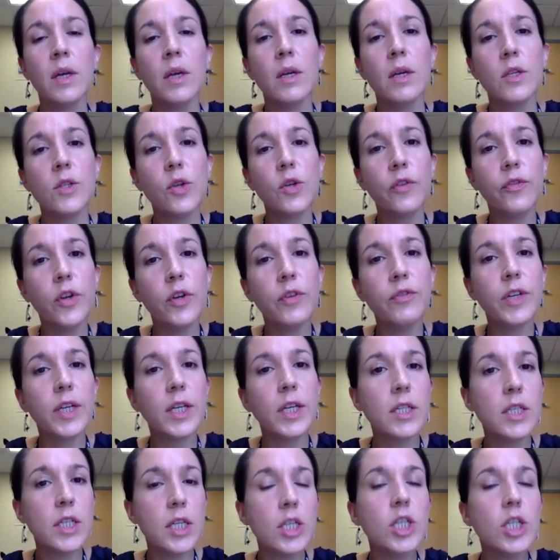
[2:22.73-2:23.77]
So if you have a
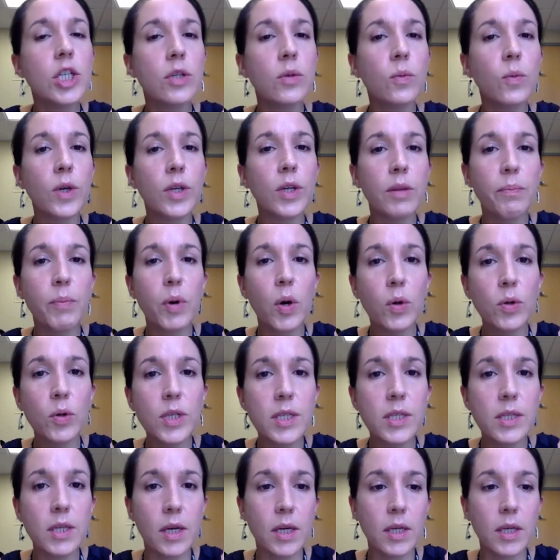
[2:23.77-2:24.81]
condition where the
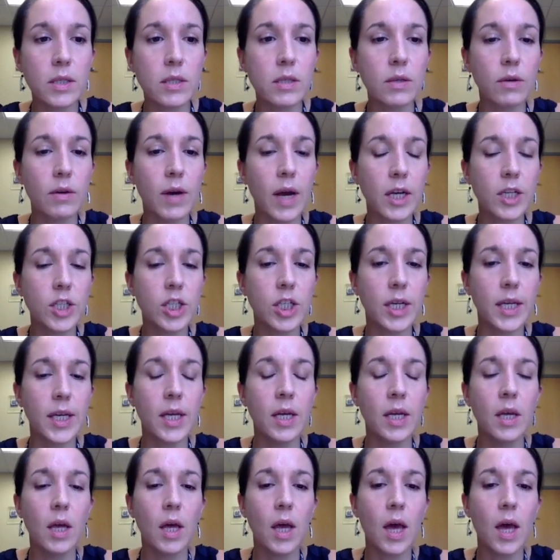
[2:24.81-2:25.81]
podocytes are actually